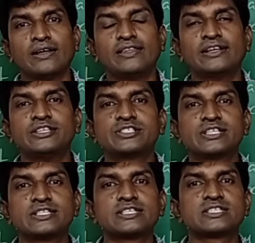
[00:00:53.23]
the
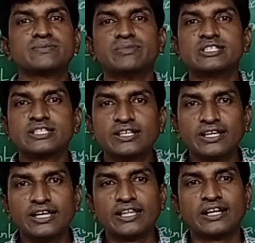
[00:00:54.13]
distances measured
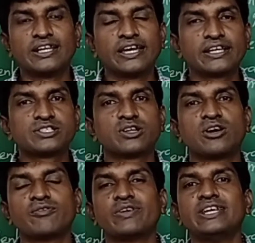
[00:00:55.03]
in the direction
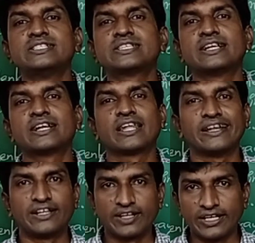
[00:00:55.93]
of incident
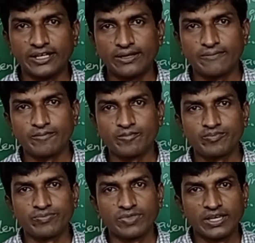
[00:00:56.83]
light ray,
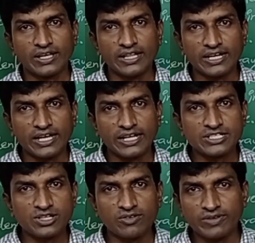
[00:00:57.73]
in the
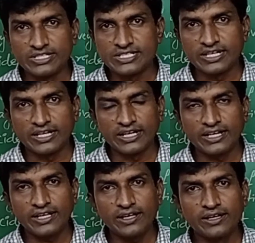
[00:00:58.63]
direction of incident light
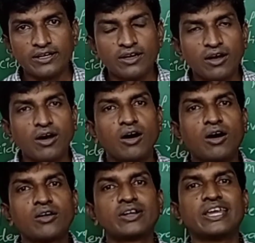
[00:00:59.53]
ray,
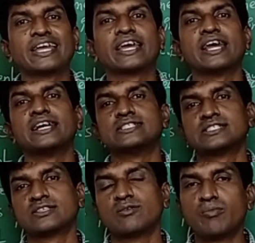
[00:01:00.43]
are taken as
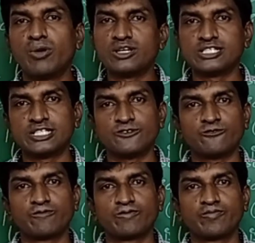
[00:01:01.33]
positive.
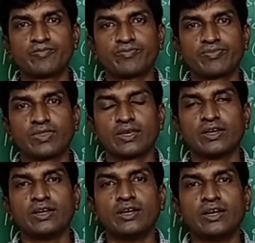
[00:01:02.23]

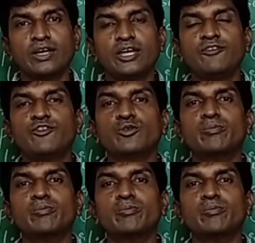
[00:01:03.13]
If you